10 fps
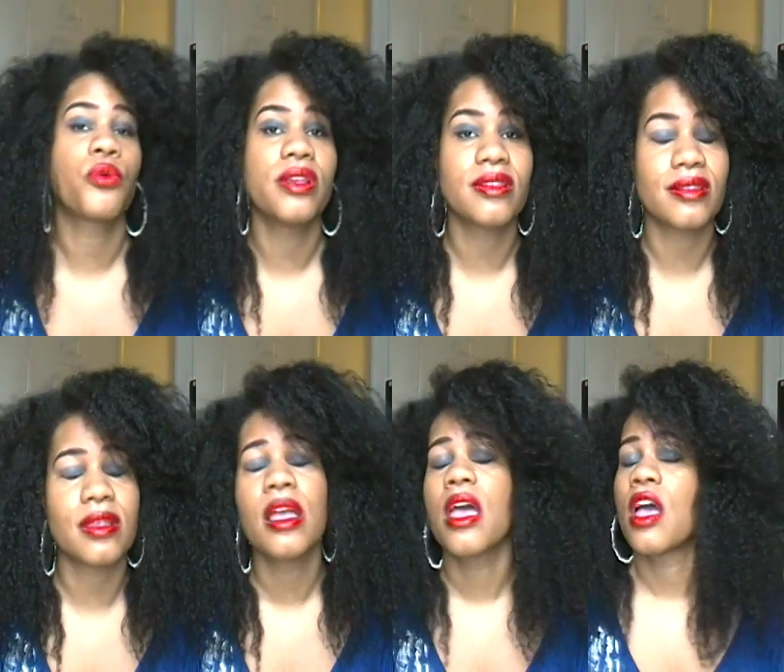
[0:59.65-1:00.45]

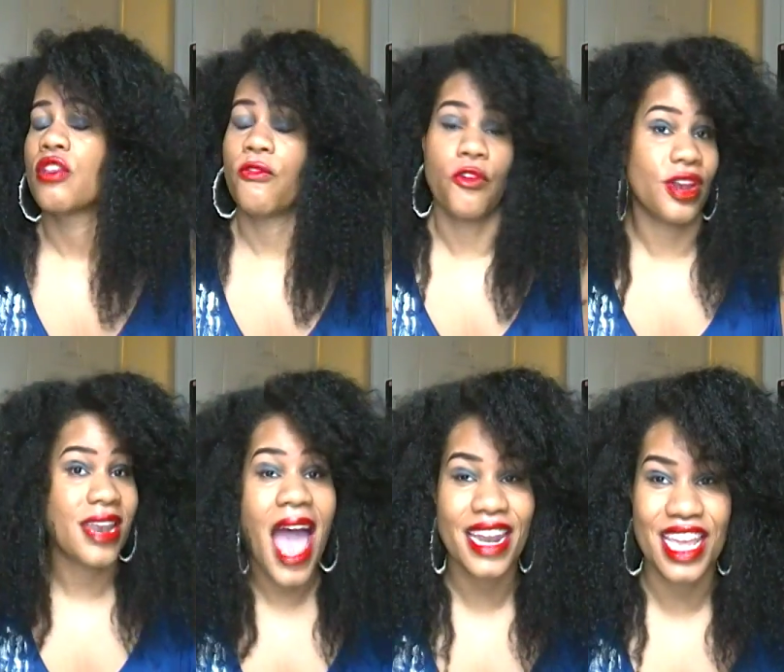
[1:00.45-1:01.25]
reasons for
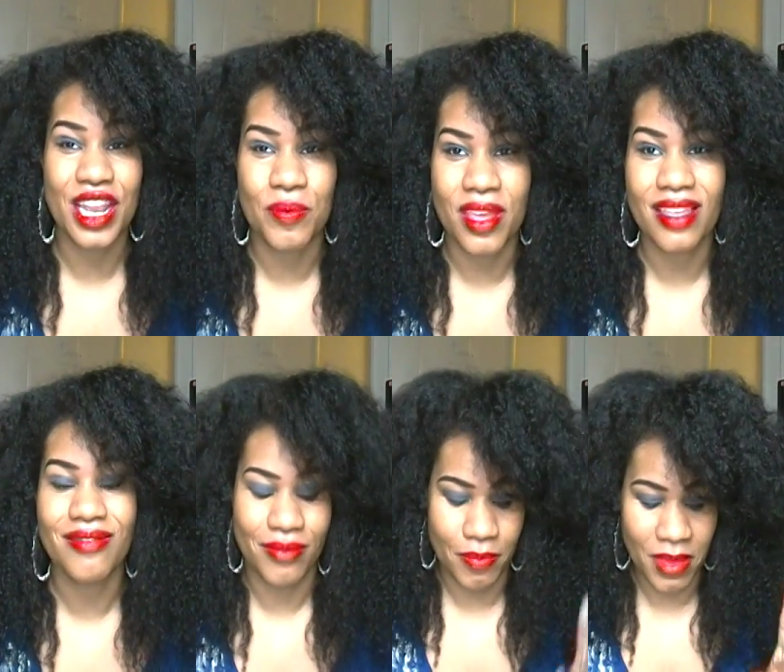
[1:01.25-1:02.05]
not eating meat,